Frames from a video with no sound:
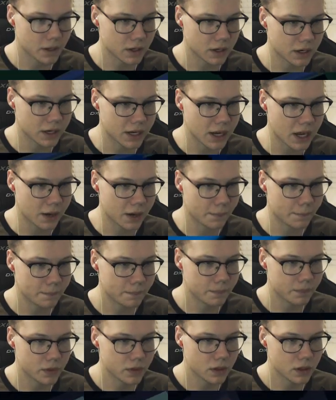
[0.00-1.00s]
Lambo I got boy,
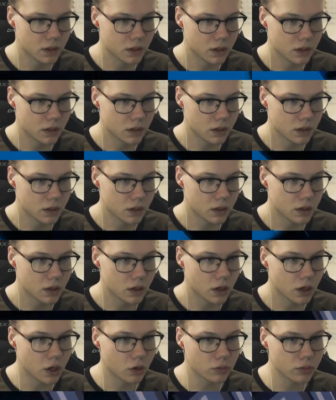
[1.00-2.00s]
him. Lambo boy, he's right here. He's right here.
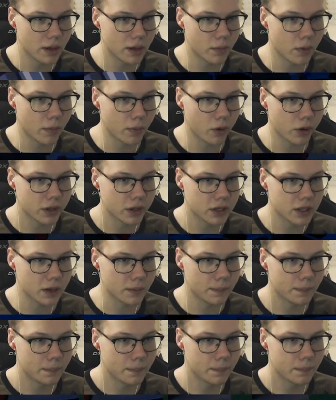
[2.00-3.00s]
Oh, Lambo boy,
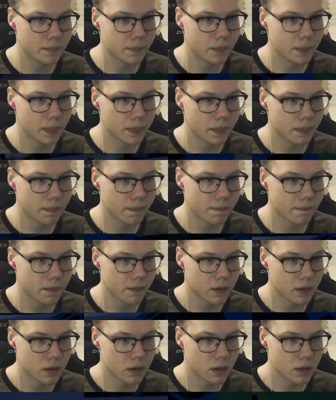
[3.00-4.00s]
get him. Buddy,
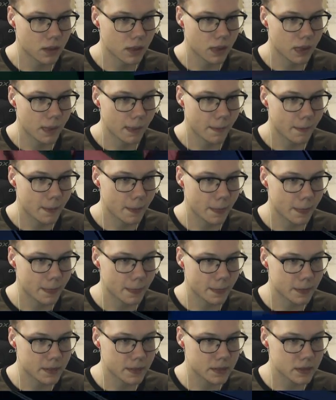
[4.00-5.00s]
come on, buddy, come on. Got one.